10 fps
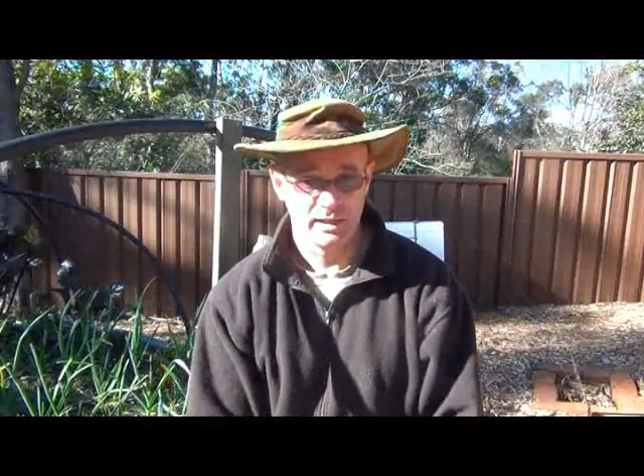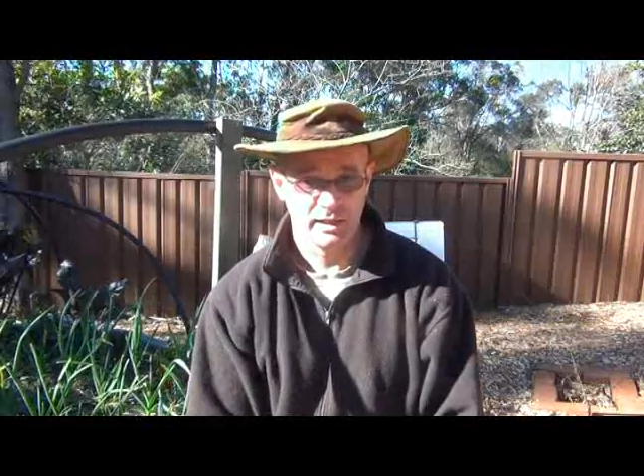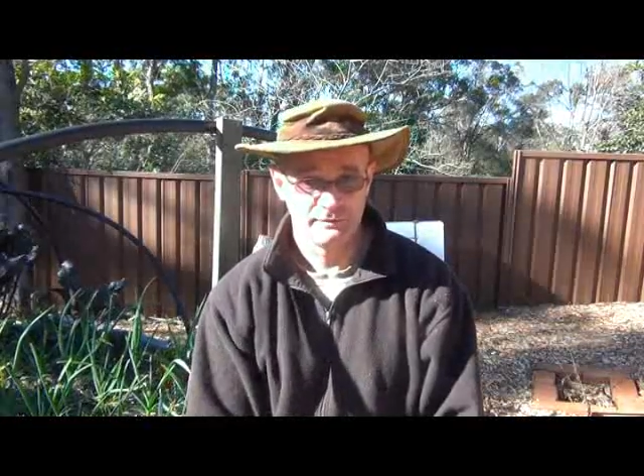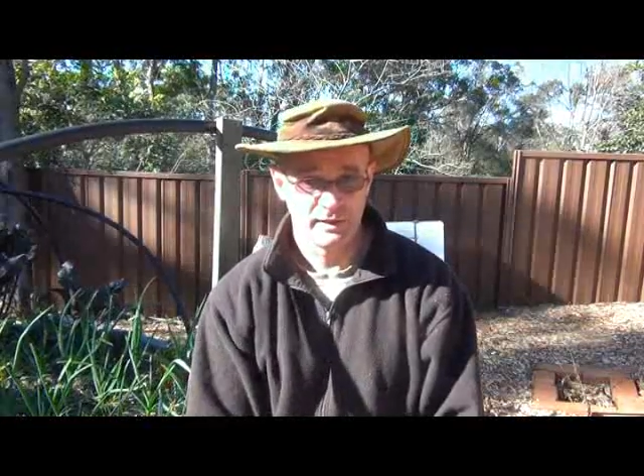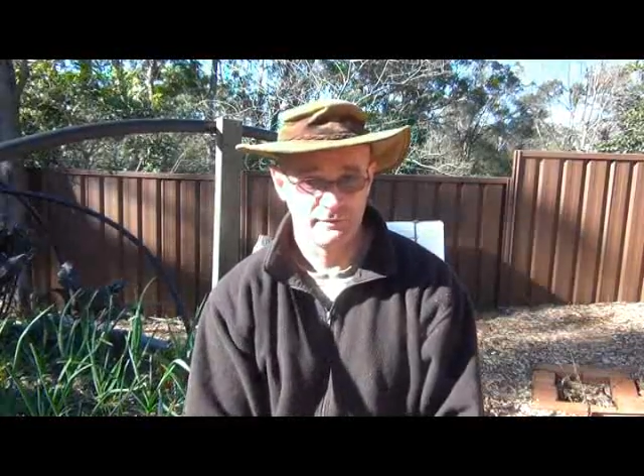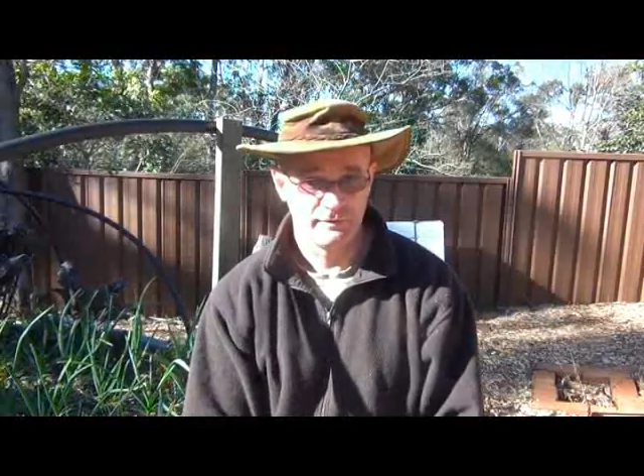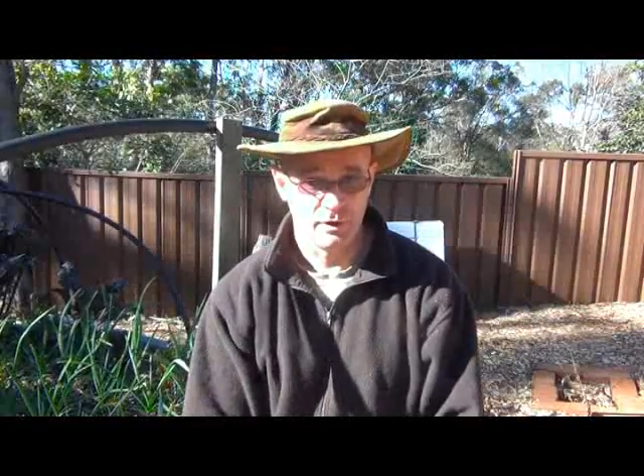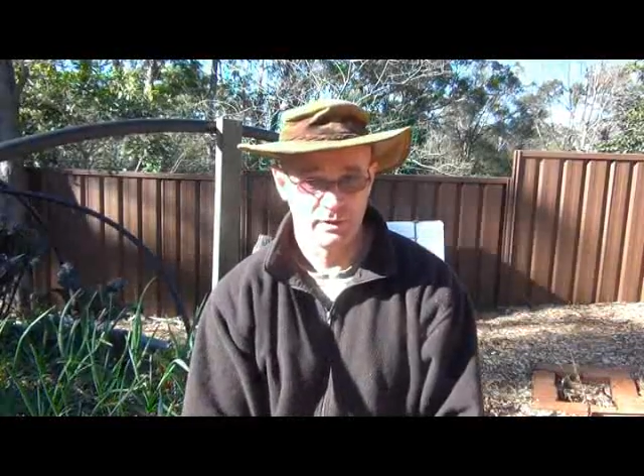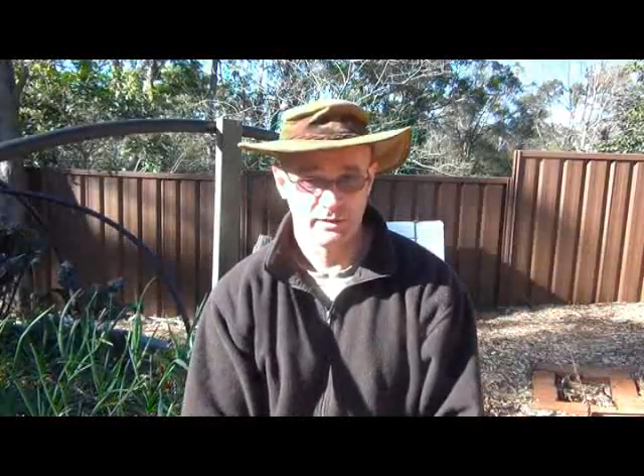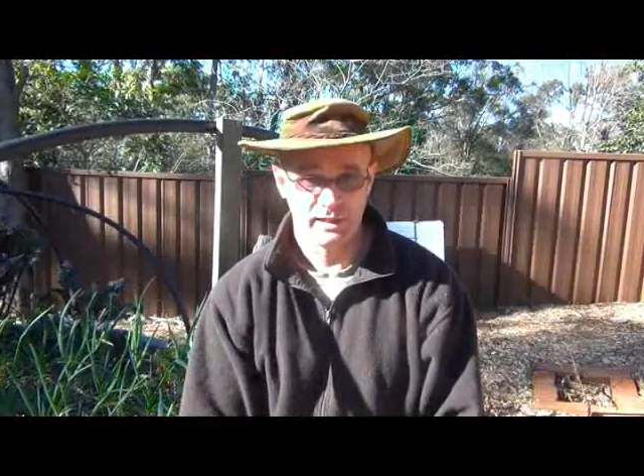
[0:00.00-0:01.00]
and if they
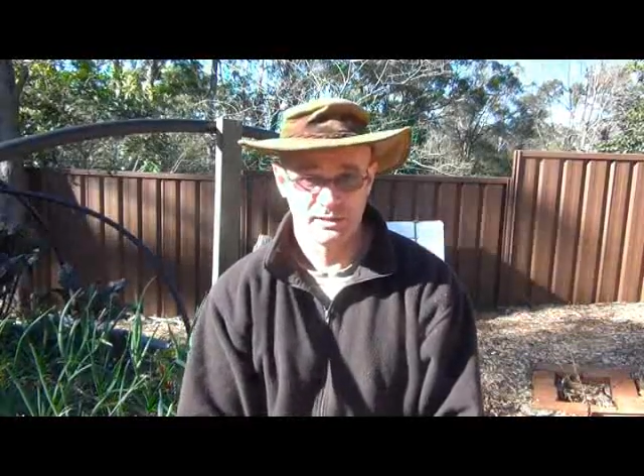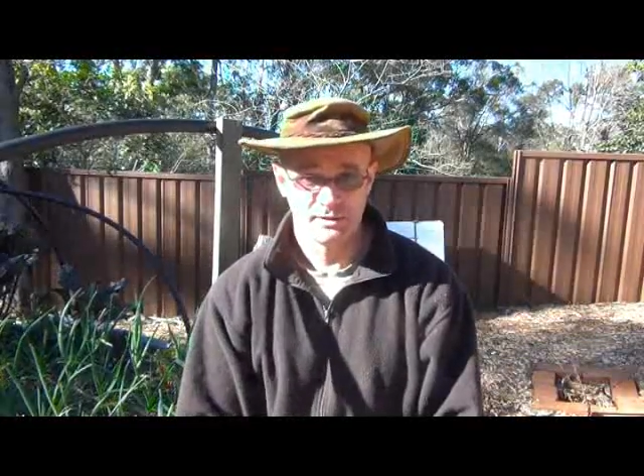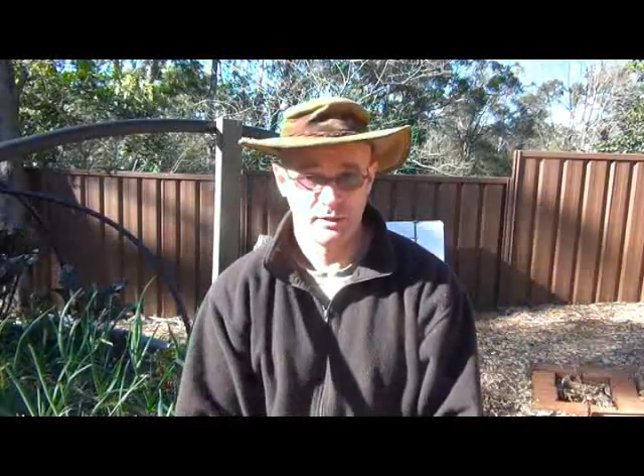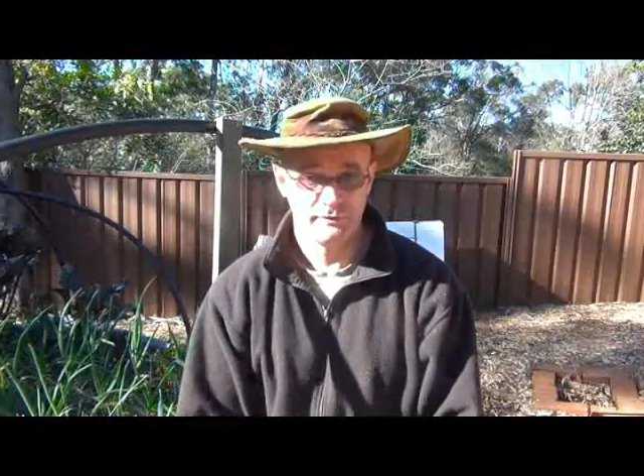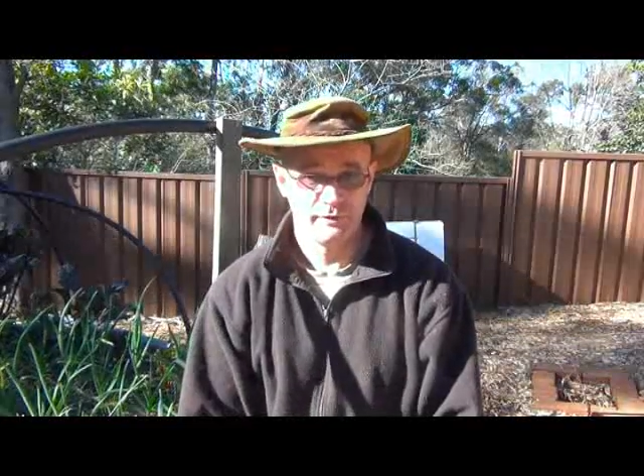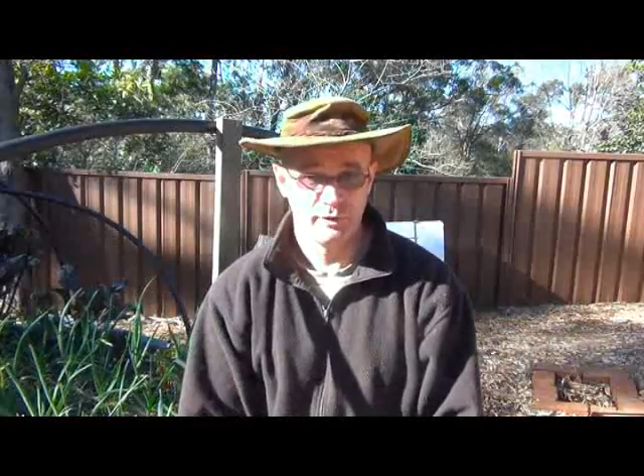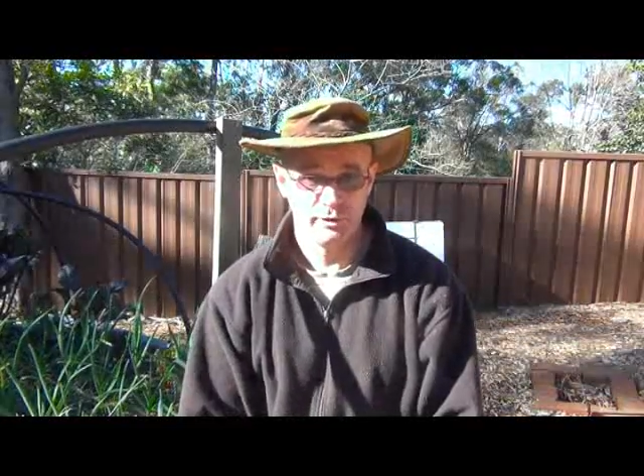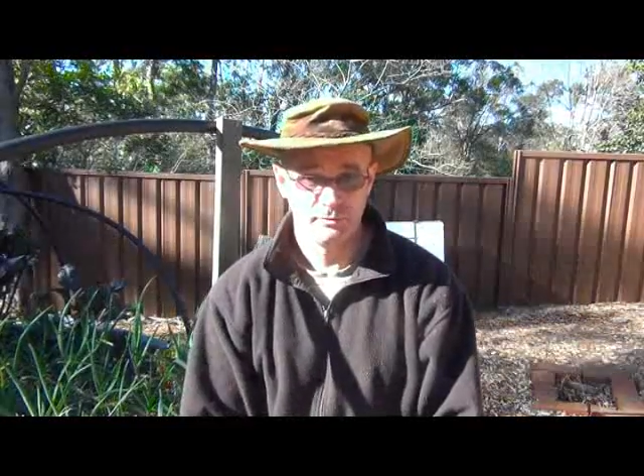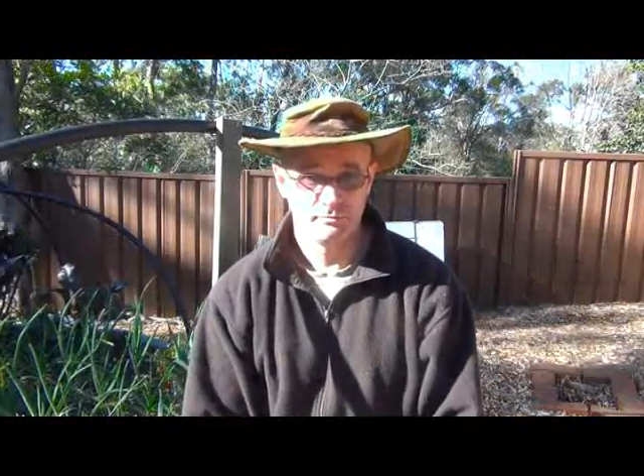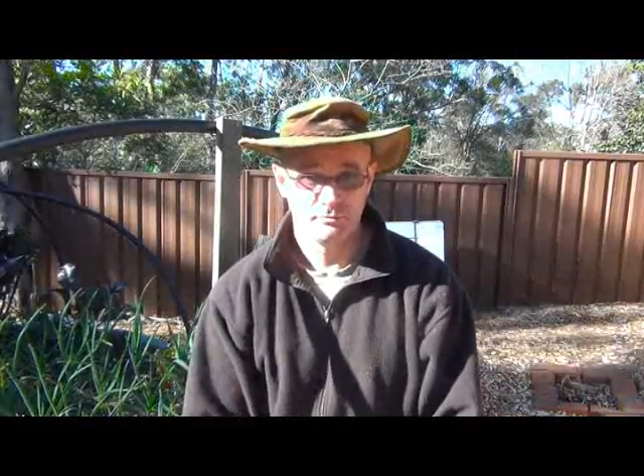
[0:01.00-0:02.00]
find that there's no
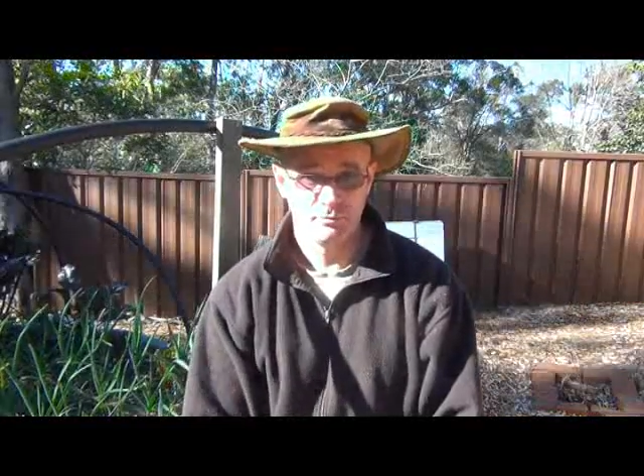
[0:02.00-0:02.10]
food